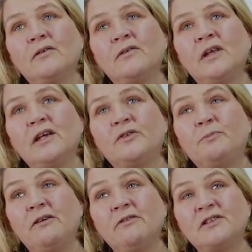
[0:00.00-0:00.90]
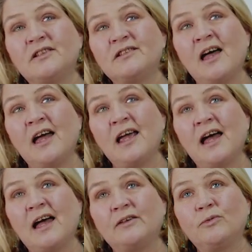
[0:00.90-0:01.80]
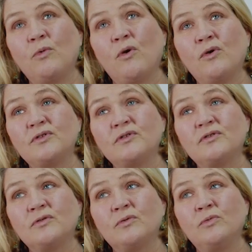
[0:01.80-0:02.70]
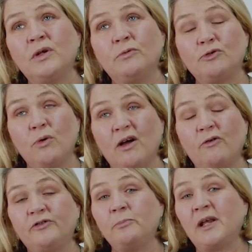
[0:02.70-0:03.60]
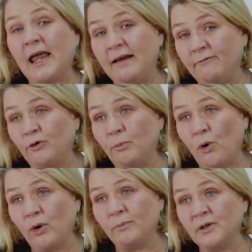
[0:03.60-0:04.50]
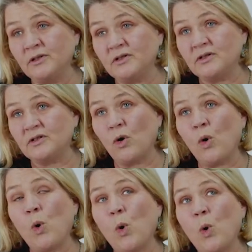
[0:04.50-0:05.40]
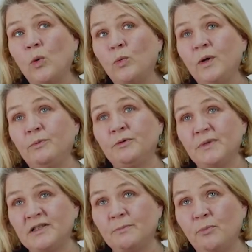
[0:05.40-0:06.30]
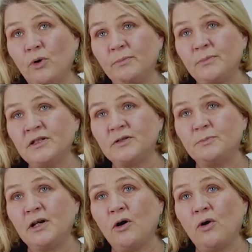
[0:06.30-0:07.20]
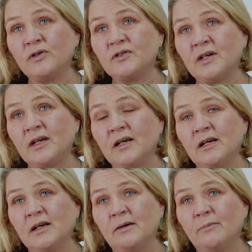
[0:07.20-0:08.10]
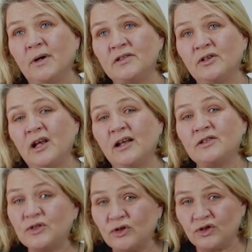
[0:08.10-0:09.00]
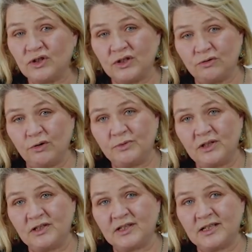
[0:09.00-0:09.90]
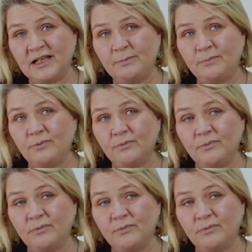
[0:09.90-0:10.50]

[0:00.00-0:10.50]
The experiences I had was we would quite often be late for appointments or we would miss appointments because my son had such a disrupted sleep,